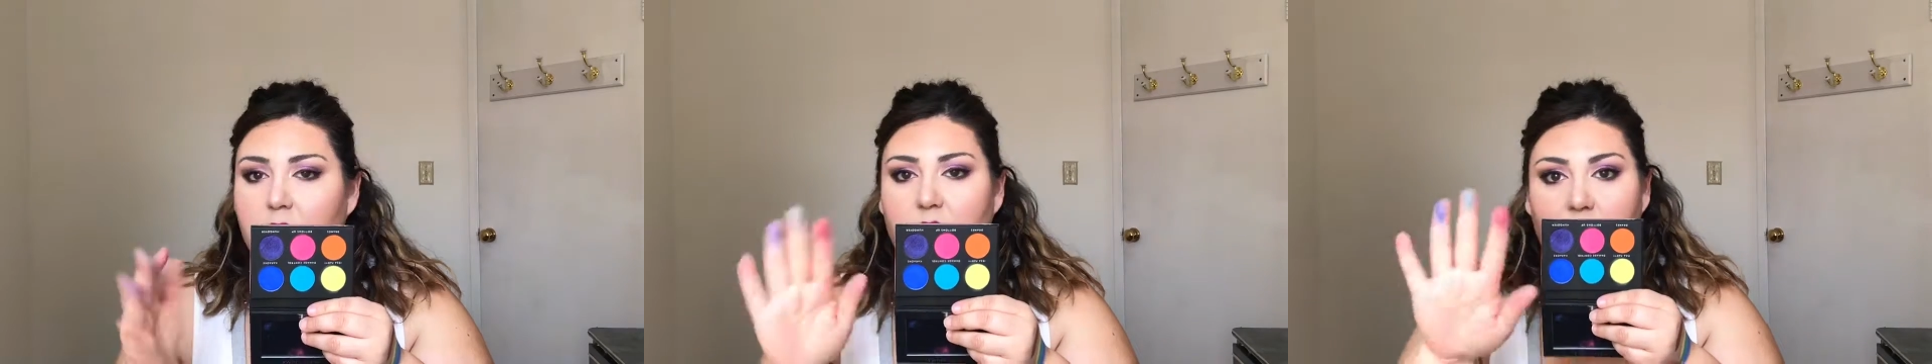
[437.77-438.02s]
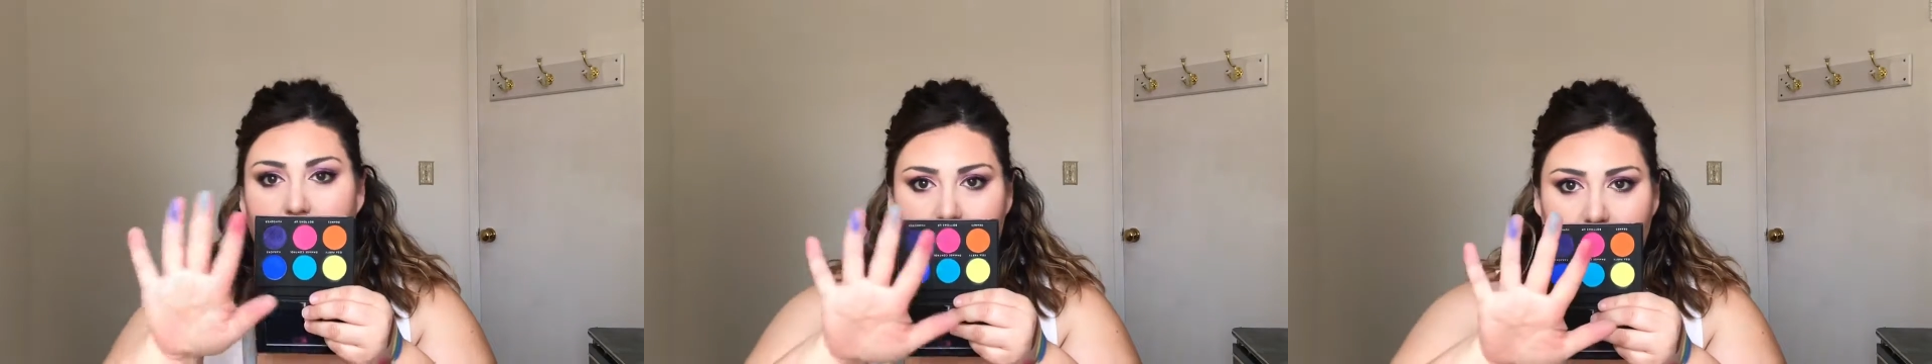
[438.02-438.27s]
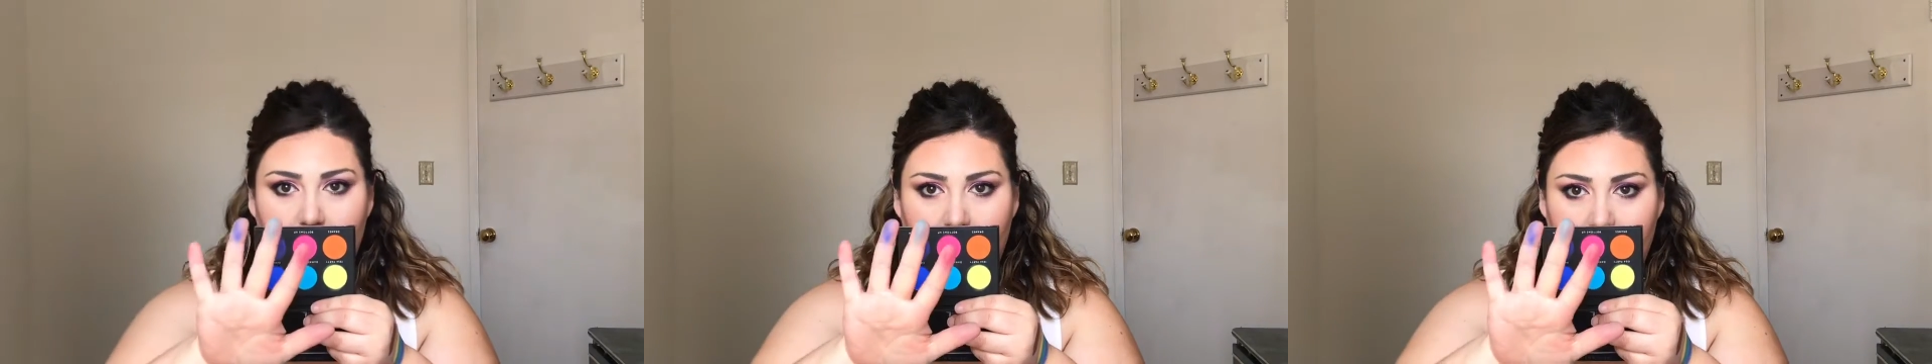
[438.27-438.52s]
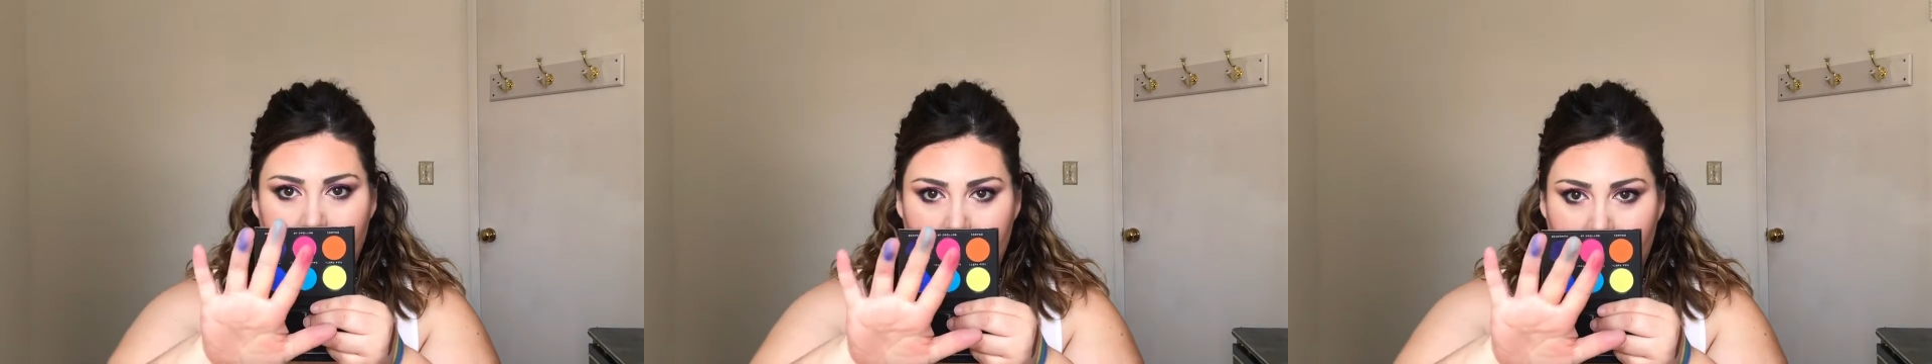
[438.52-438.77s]
These
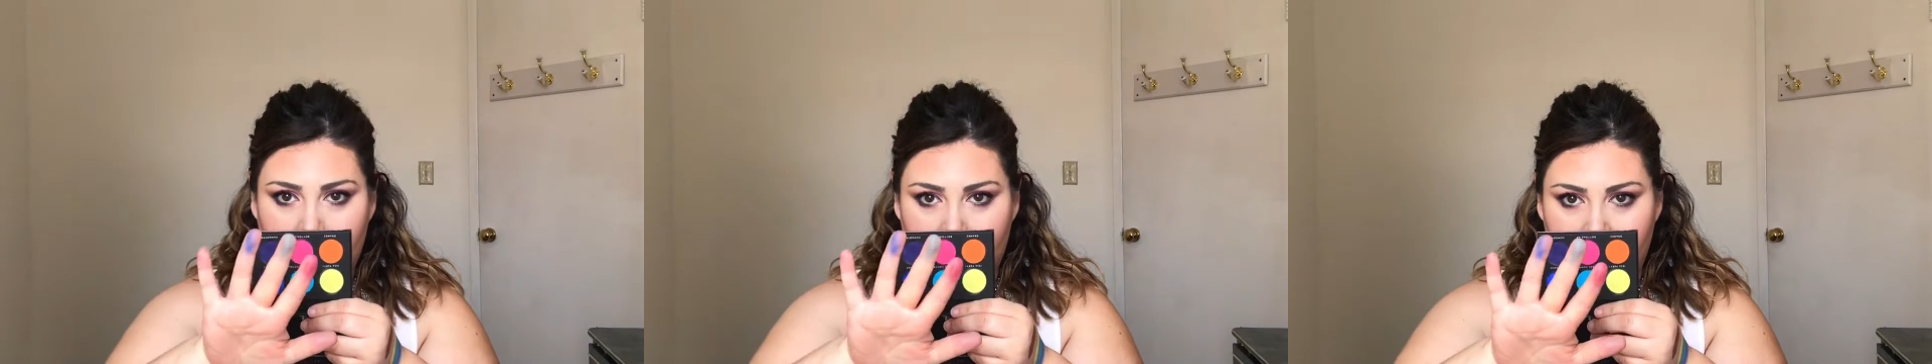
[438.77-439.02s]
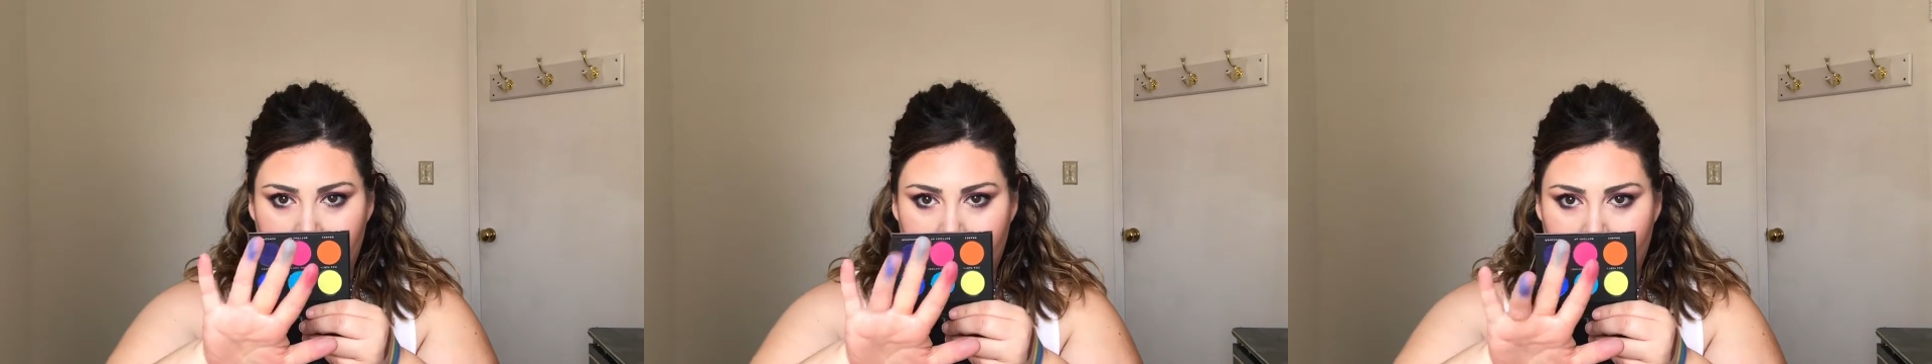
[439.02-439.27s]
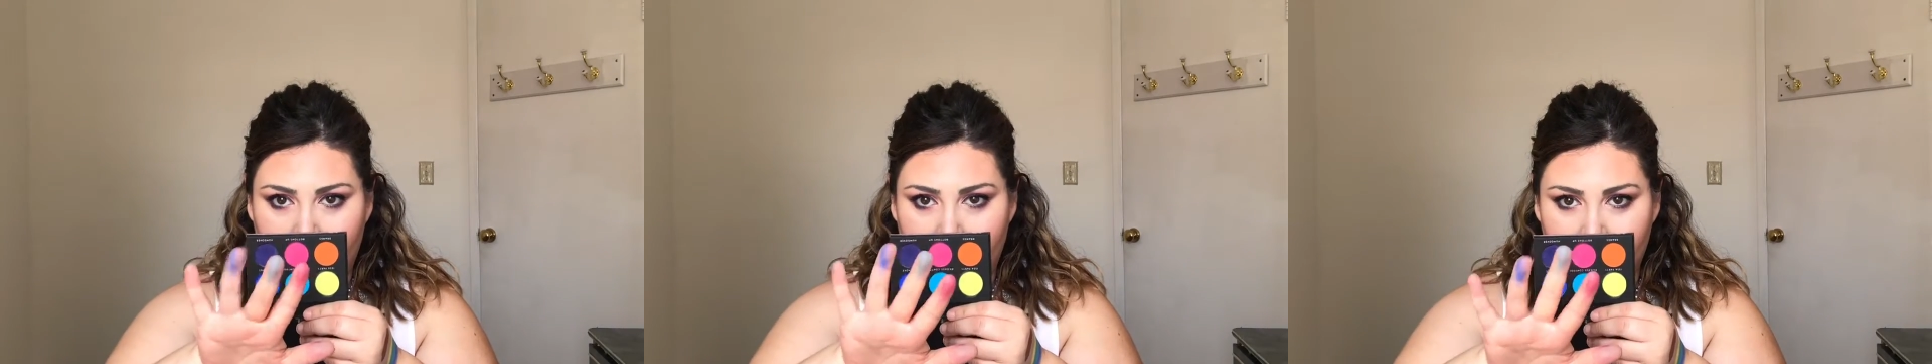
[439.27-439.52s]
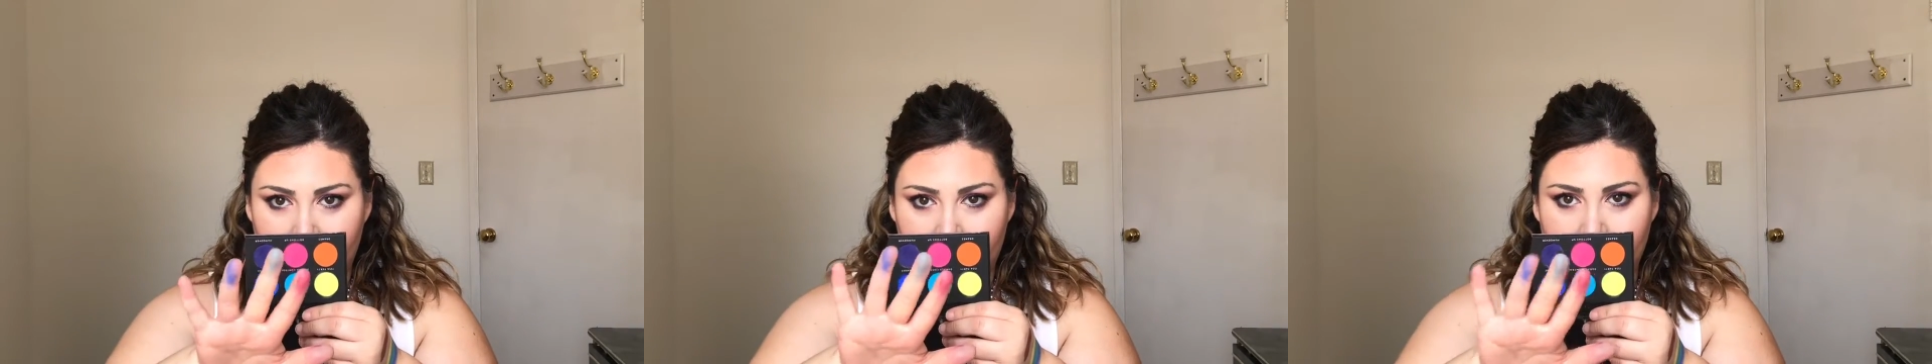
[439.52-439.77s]
really stain your
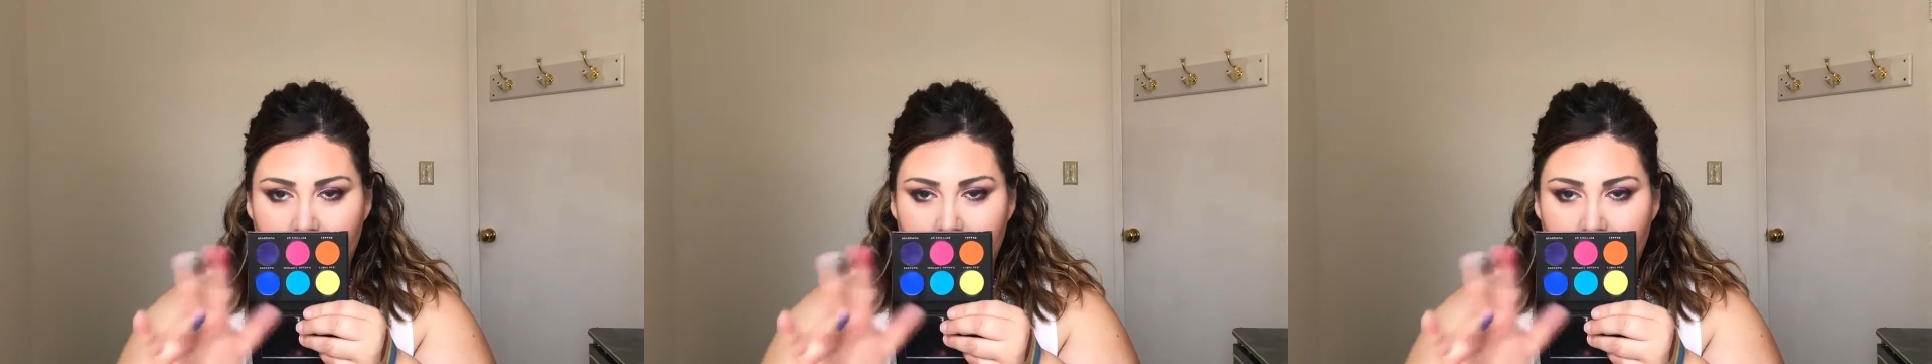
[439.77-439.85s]
fingers.